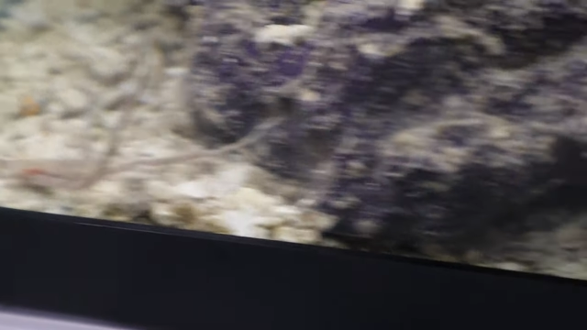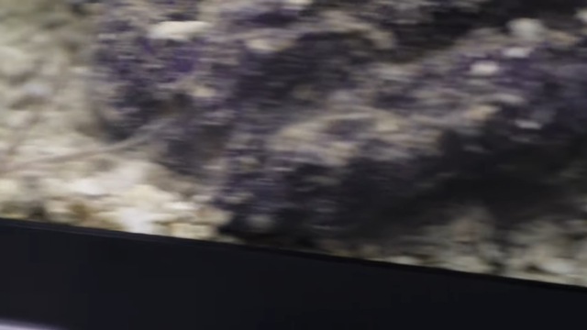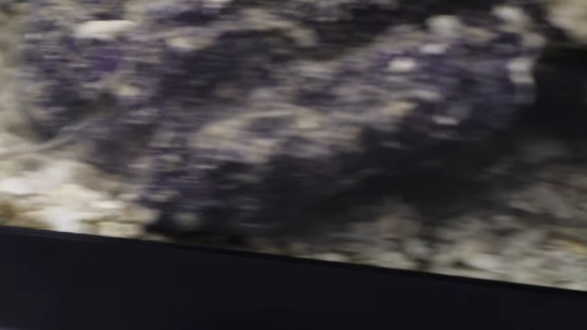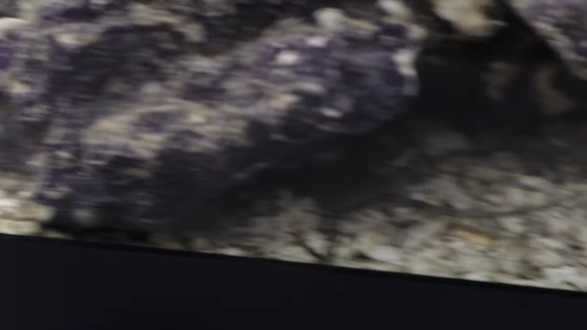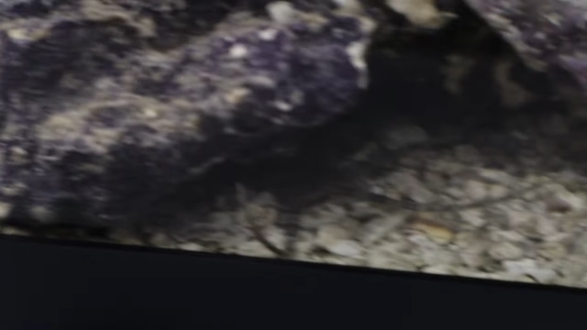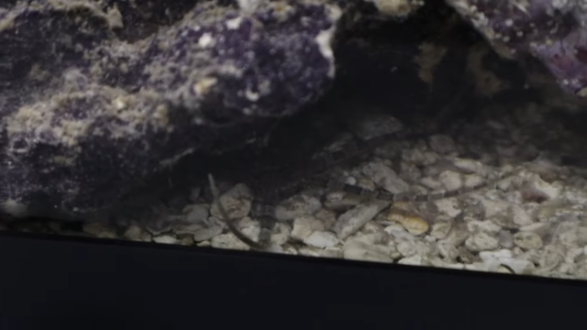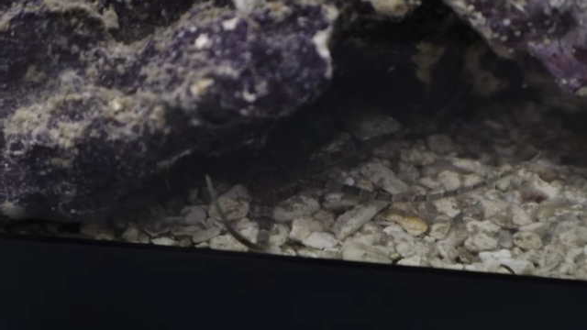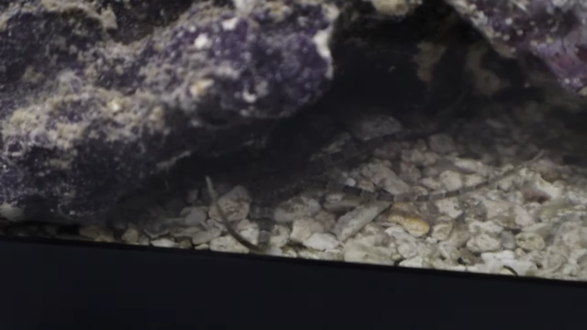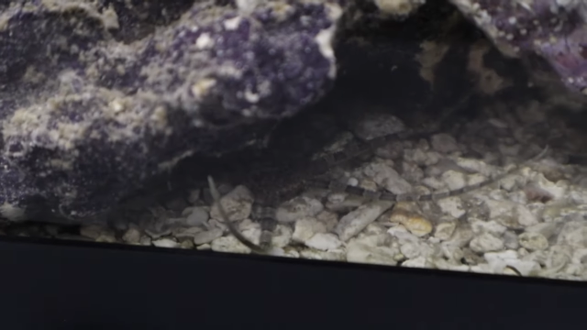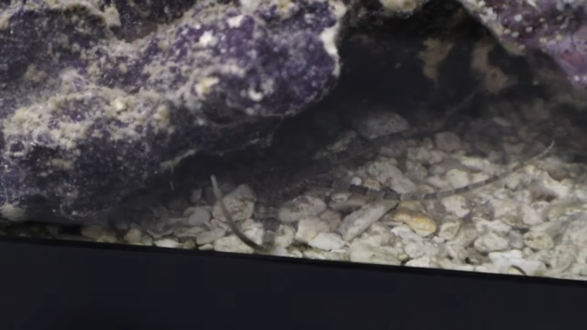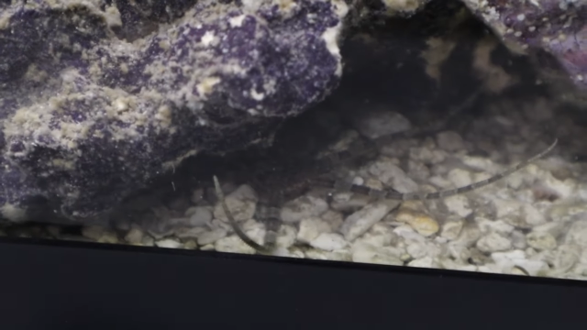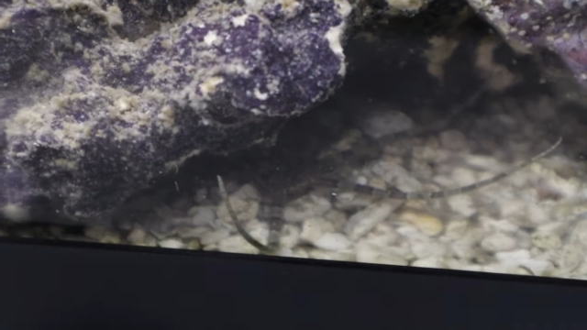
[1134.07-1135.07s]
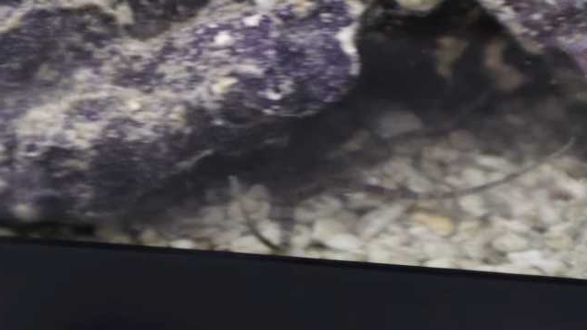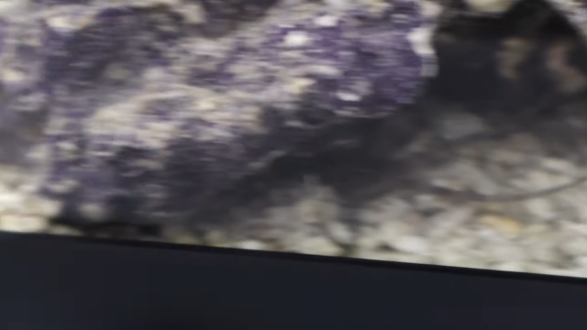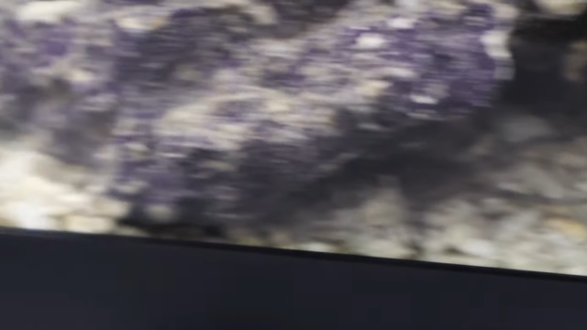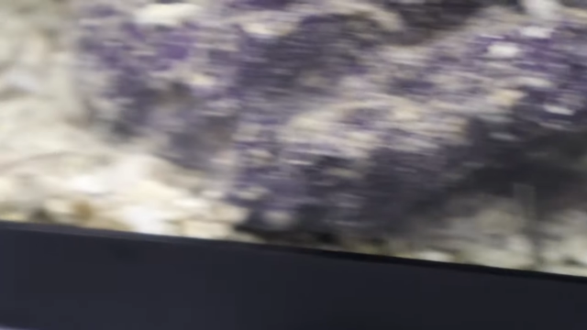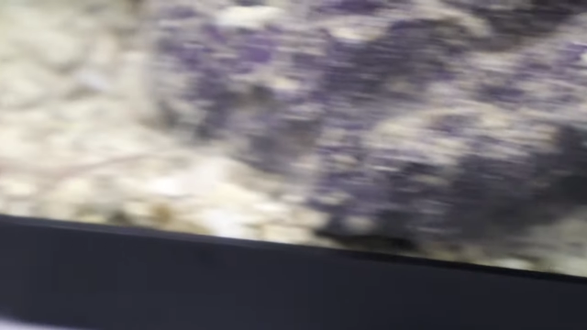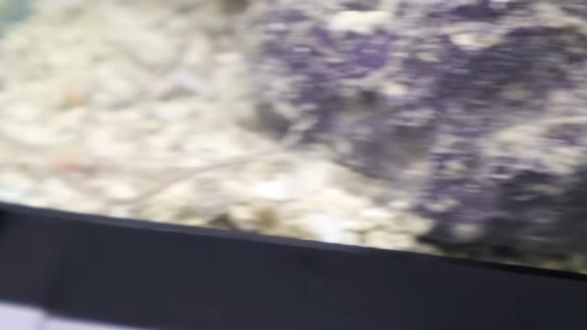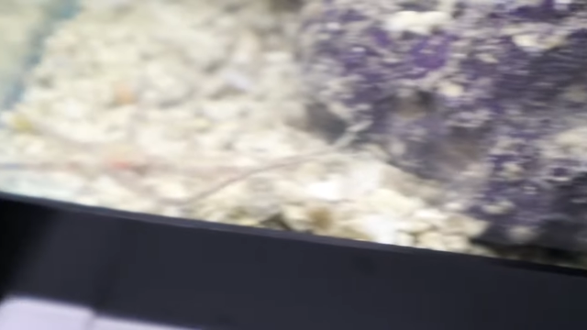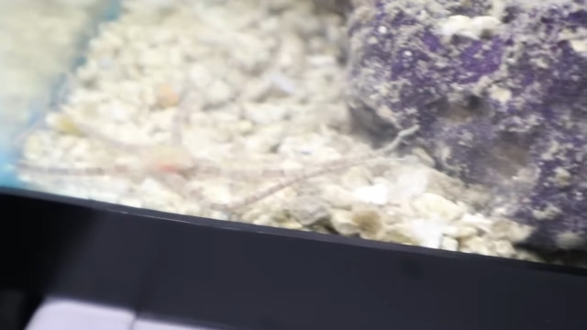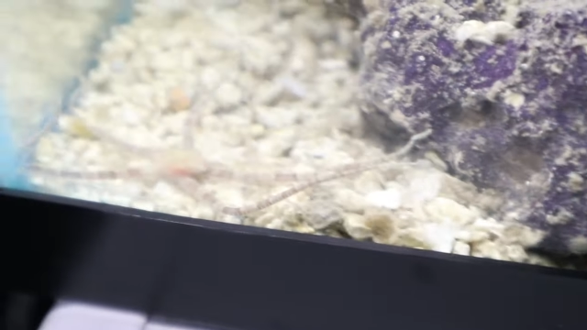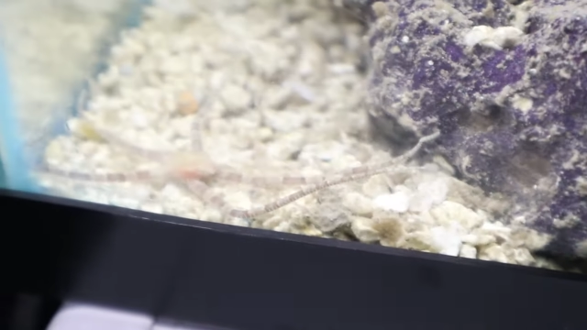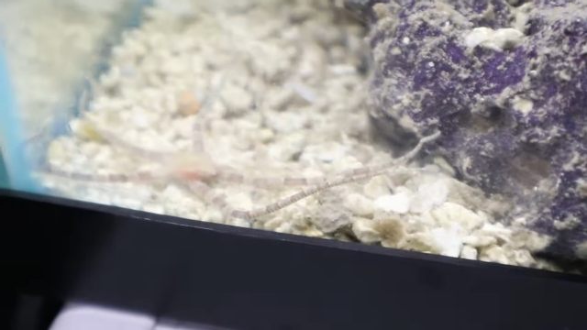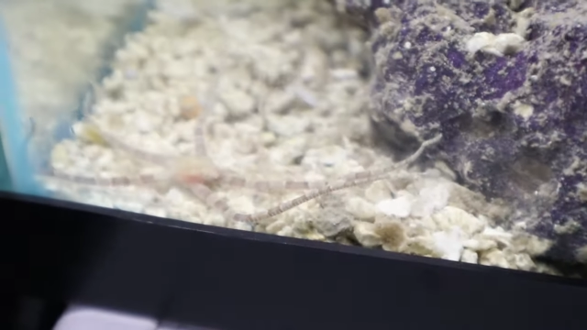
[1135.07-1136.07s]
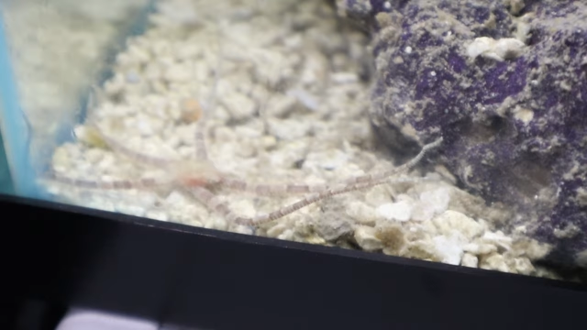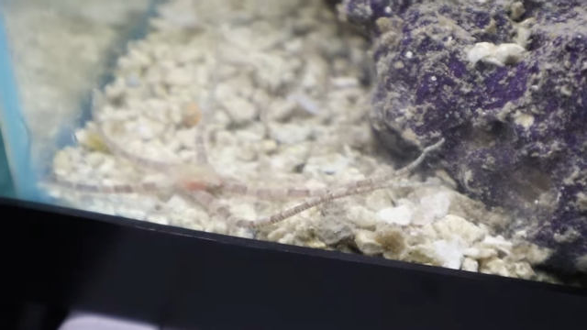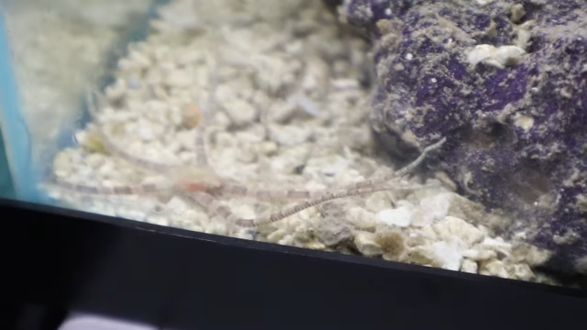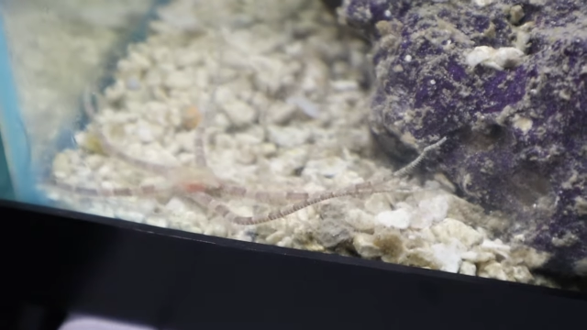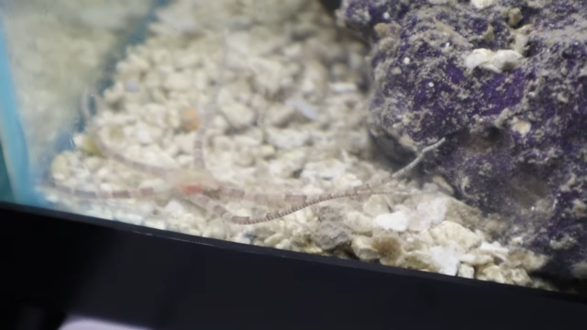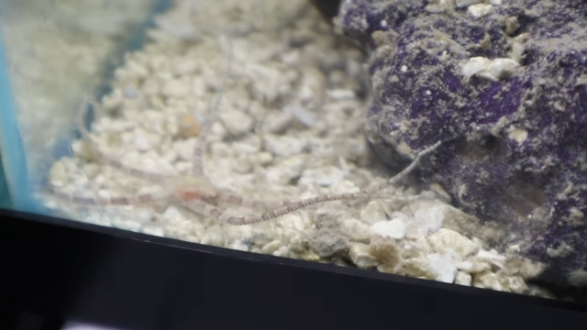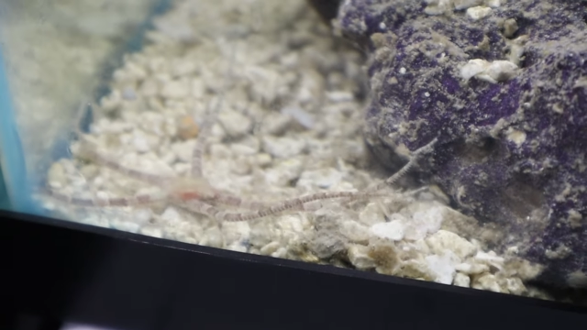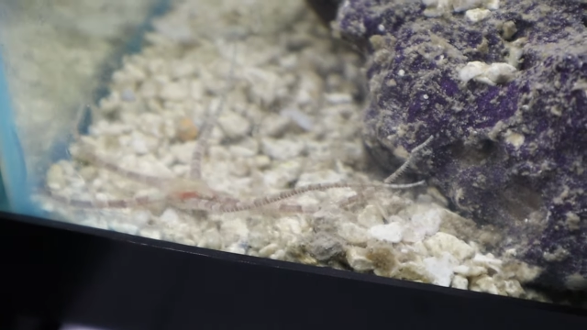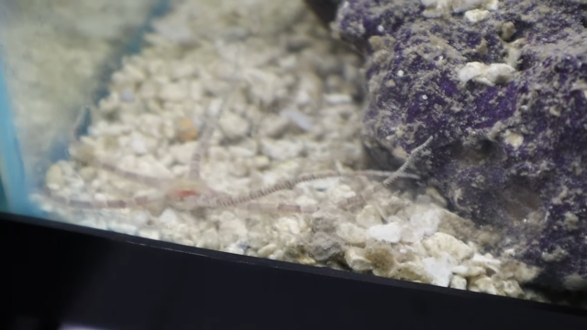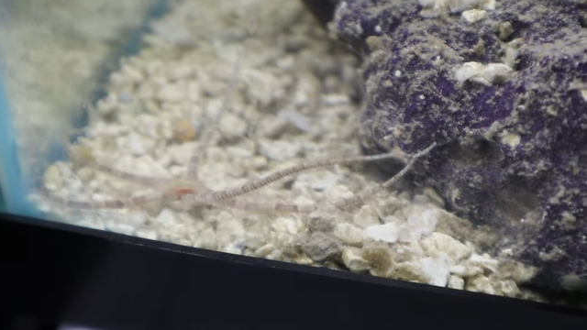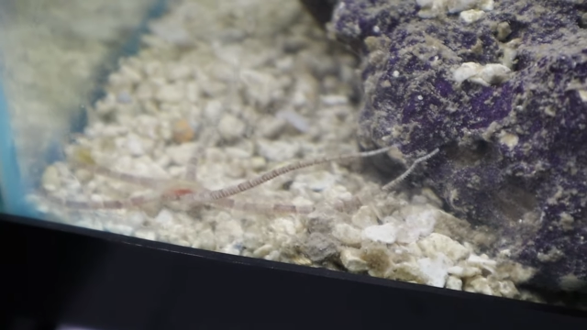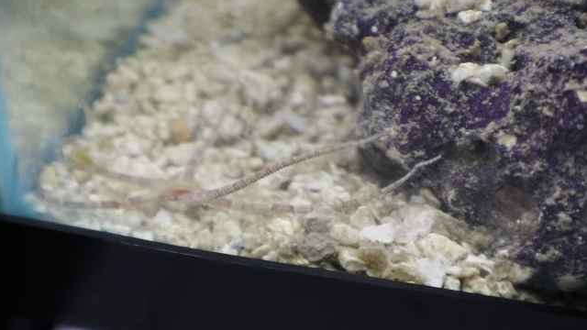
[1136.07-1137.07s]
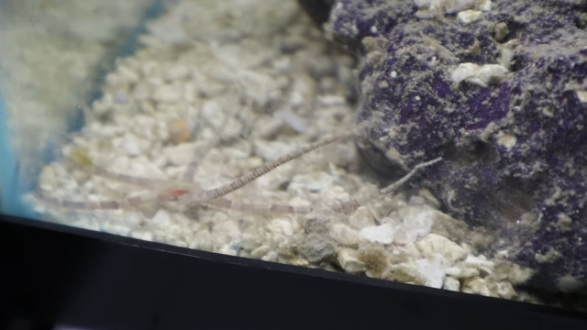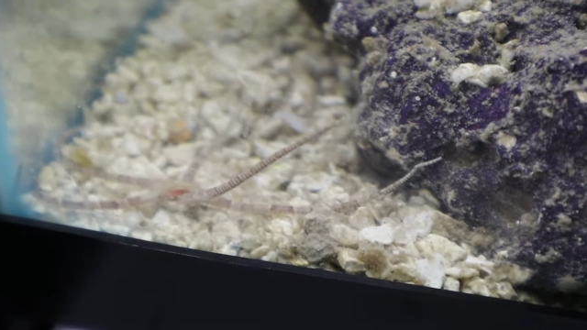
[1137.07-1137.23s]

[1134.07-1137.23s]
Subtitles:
(no speaker visible)